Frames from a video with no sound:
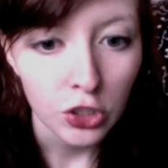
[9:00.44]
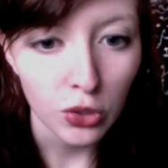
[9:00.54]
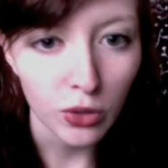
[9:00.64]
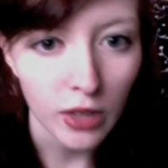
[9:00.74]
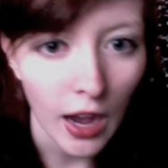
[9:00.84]

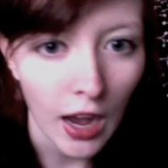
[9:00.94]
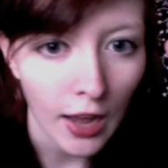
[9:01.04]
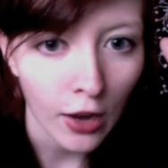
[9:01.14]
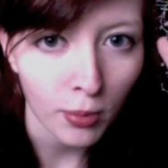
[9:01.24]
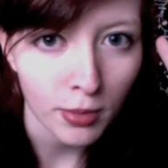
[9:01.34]
So yeah,
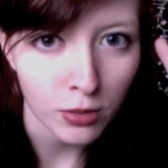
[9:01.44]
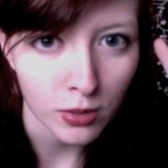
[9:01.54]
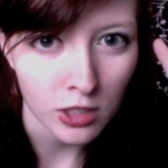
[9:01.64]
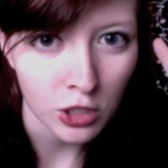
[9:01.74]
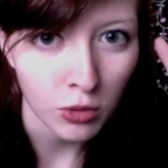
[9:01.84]
I hope this
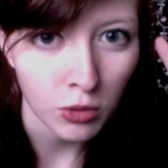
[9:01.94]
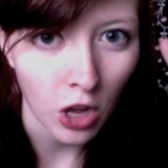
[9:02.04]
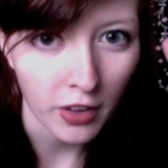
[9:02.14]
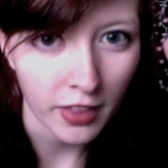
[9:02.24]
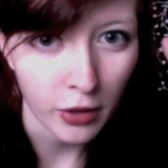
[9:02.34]
wasn't too
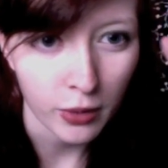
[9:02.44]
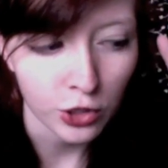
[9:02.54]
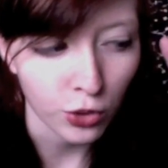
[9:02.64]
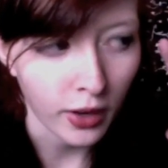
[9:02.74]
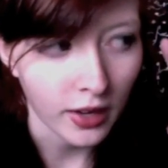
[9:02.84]
long and that you
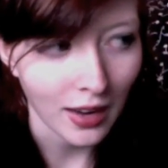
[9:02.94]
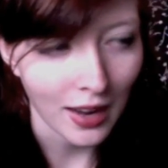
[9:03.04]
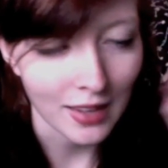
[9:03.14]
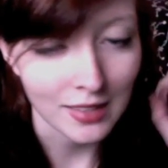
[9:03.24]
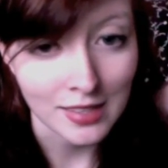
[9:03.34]
enjoyed it
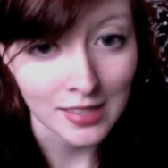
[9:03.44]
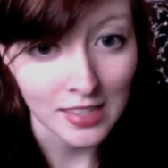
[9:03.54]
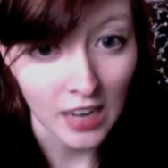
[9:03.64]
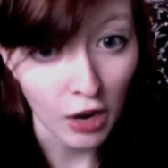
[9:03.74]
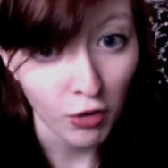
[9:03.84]
and
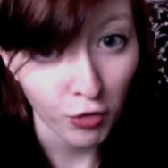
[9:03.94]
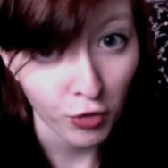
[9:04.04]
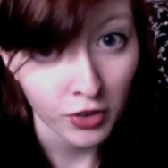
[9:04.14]
stuff.